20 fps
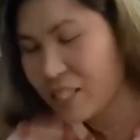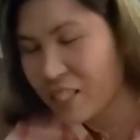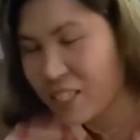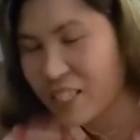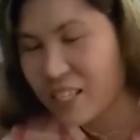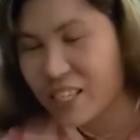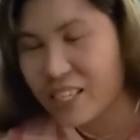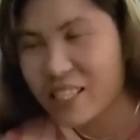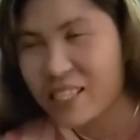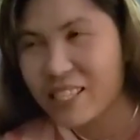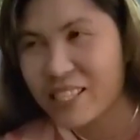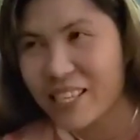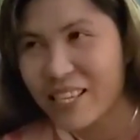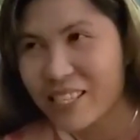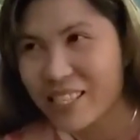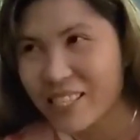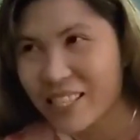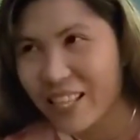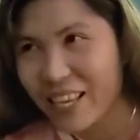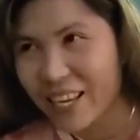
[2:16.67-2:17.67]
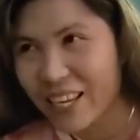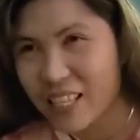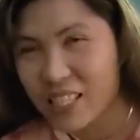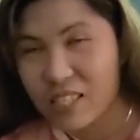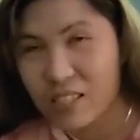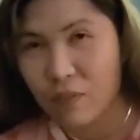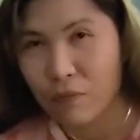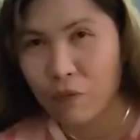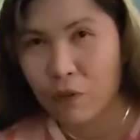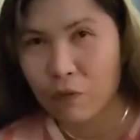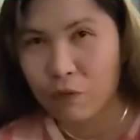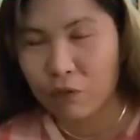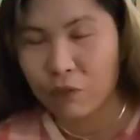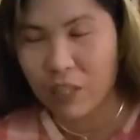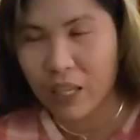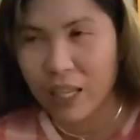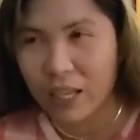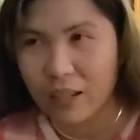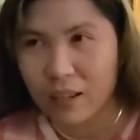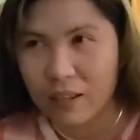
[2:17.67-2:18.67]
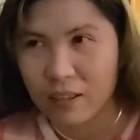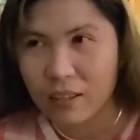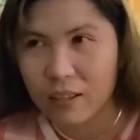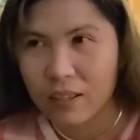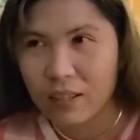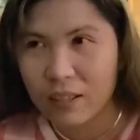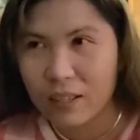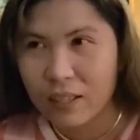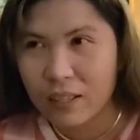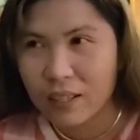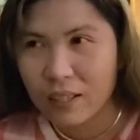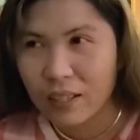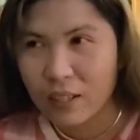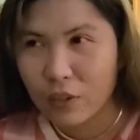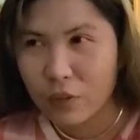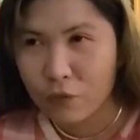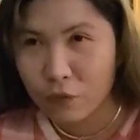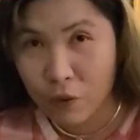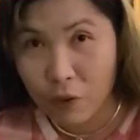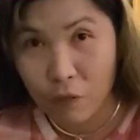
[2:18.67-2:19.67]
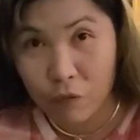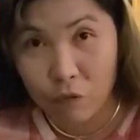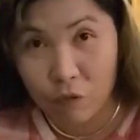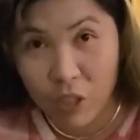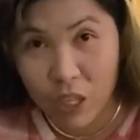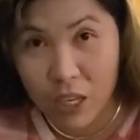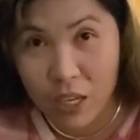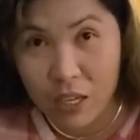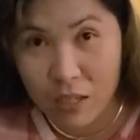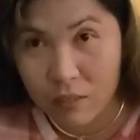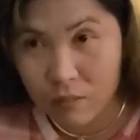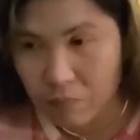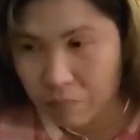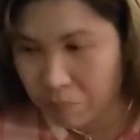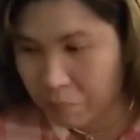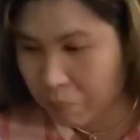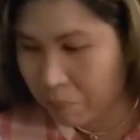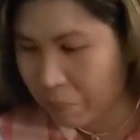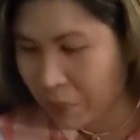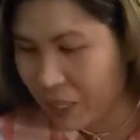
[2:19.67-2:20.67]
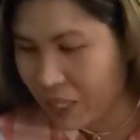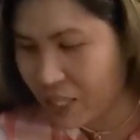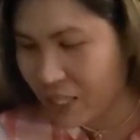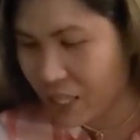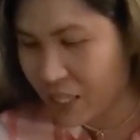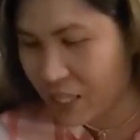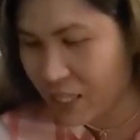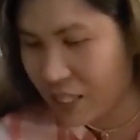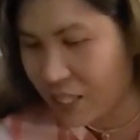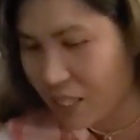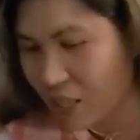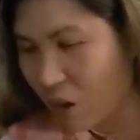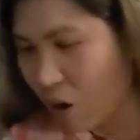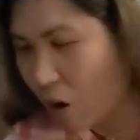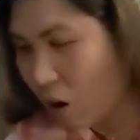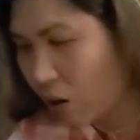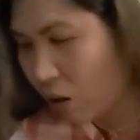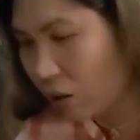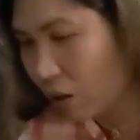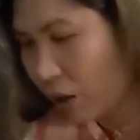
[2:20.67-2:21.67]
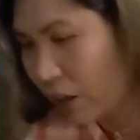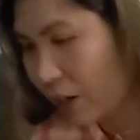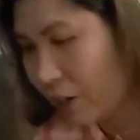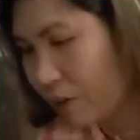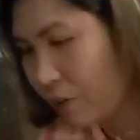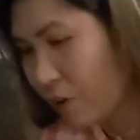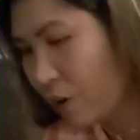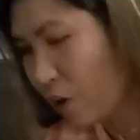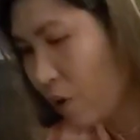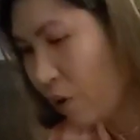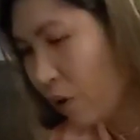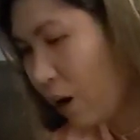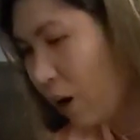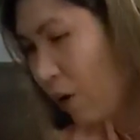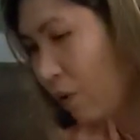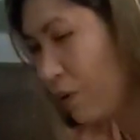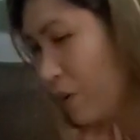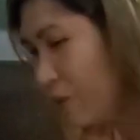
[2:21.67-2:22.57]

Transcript: in there. It seems like it's a 15. 15 pieces in all. I don't know how